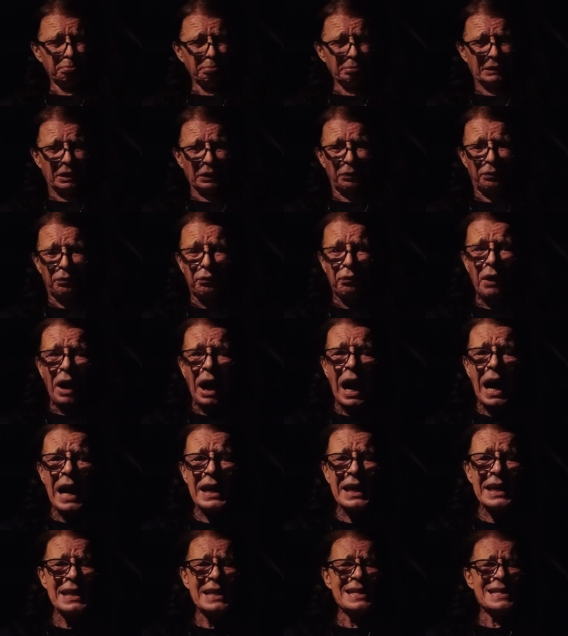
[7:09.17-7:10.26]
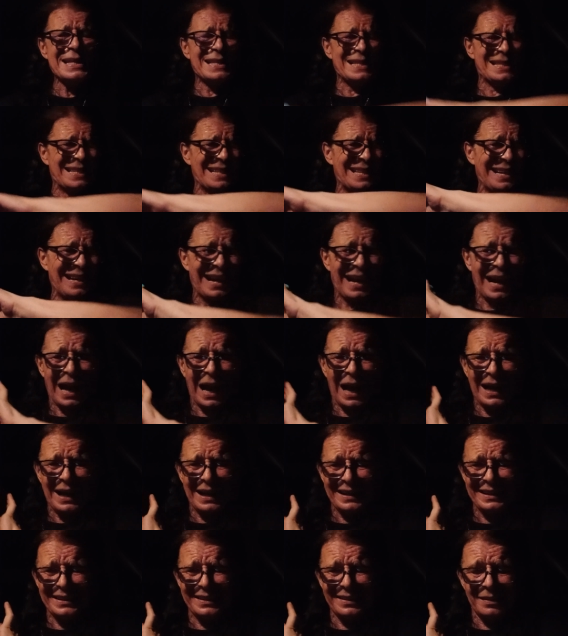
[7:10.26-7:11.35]
the fine is
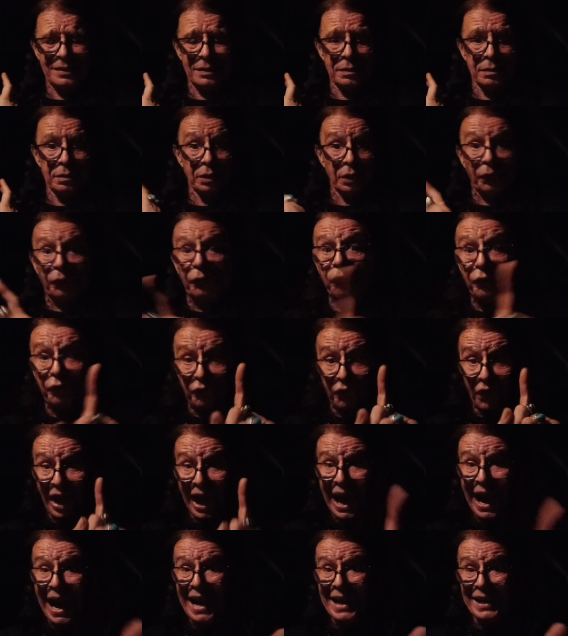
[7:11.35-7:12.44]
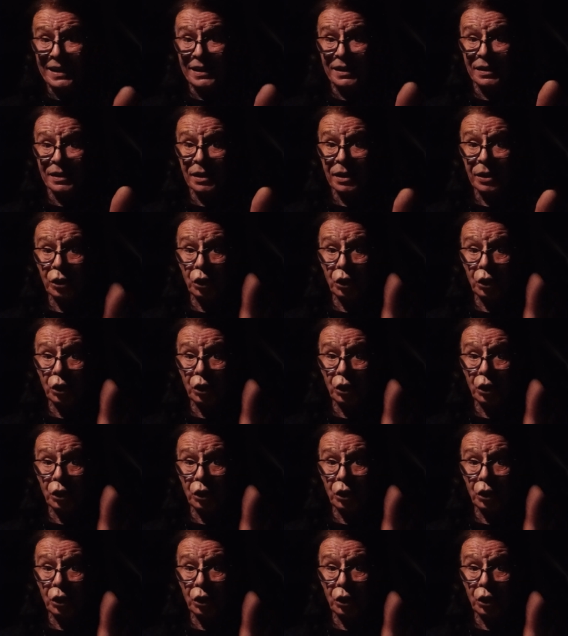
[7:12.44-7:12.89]
fine.